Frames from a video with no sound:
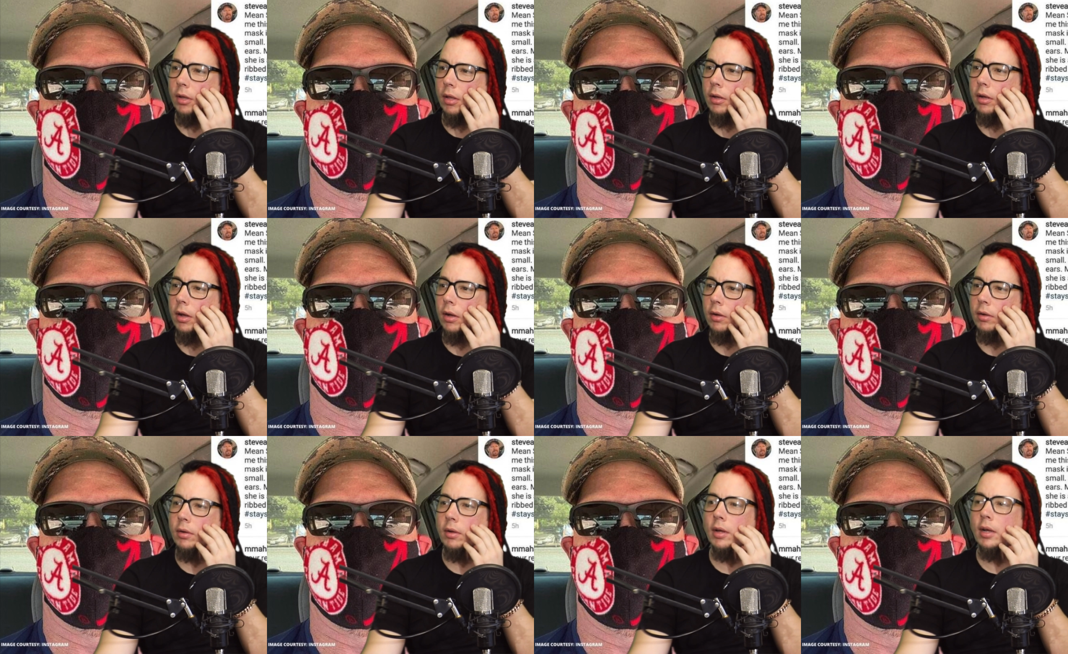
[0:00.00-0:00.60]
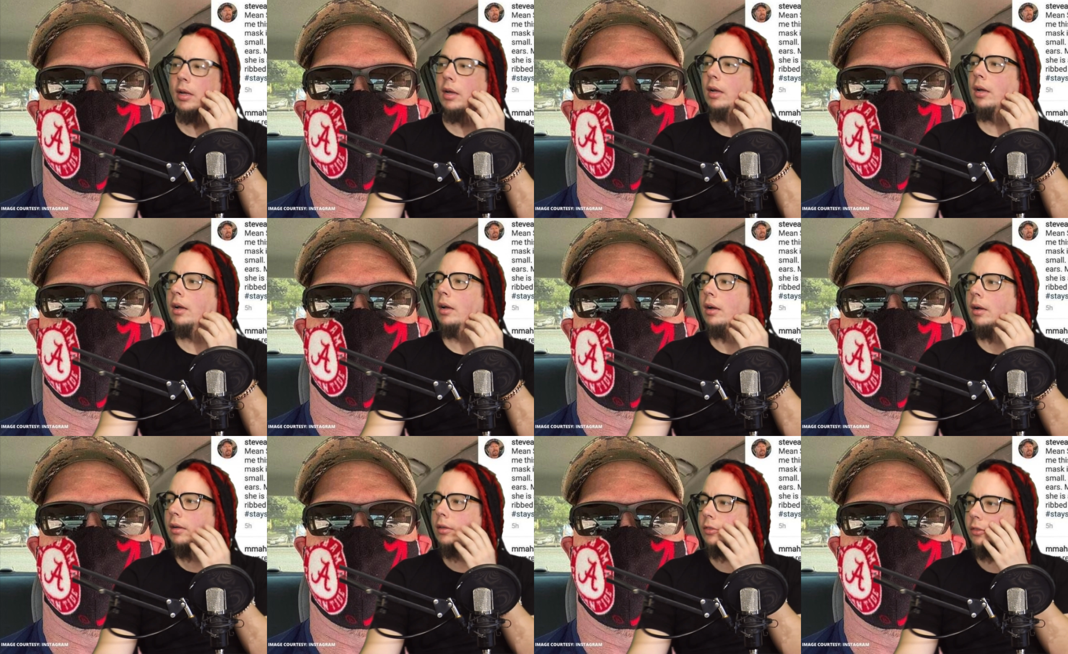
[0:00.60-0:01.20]
Speaker 1: logo. Stone
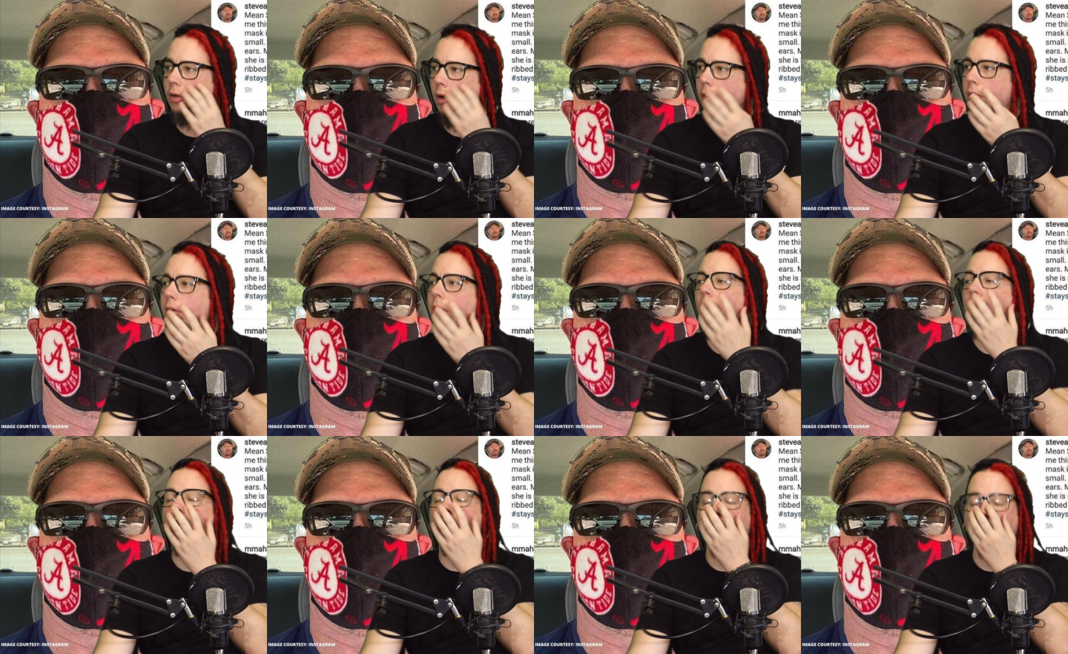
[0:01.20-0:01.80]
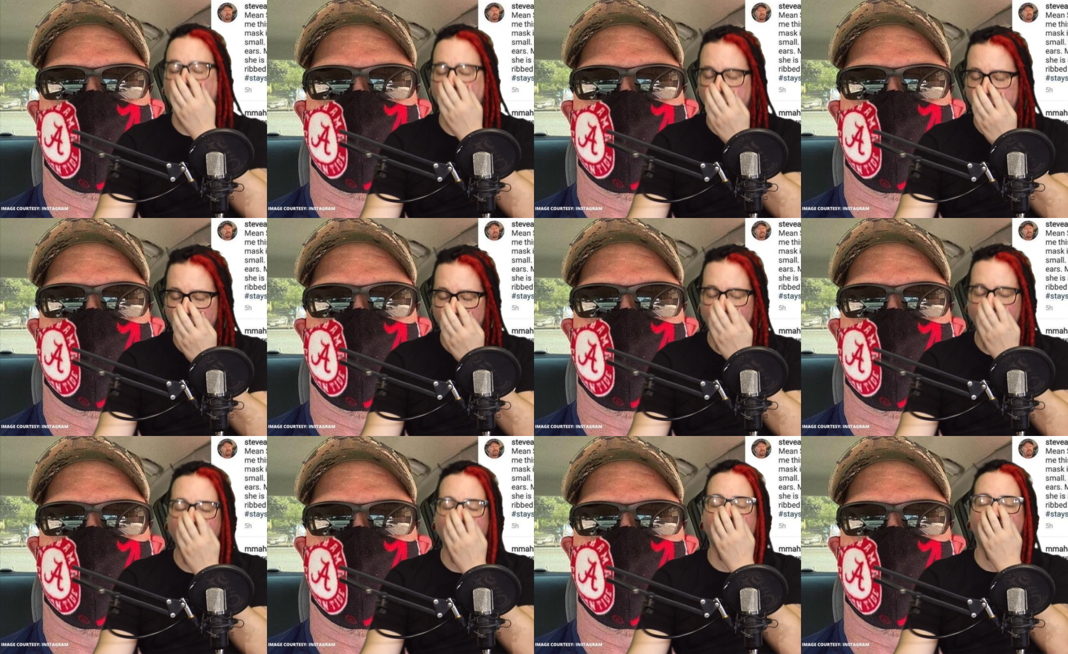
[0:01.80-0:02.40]
Cold was Stone Cold was
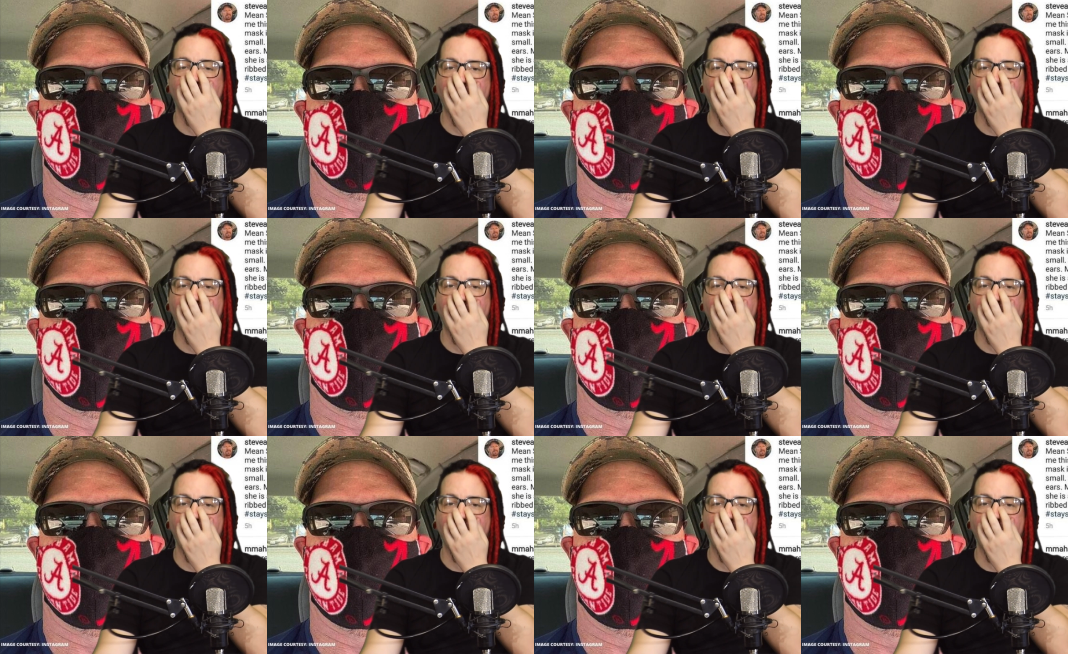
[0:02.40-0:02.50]
wearing a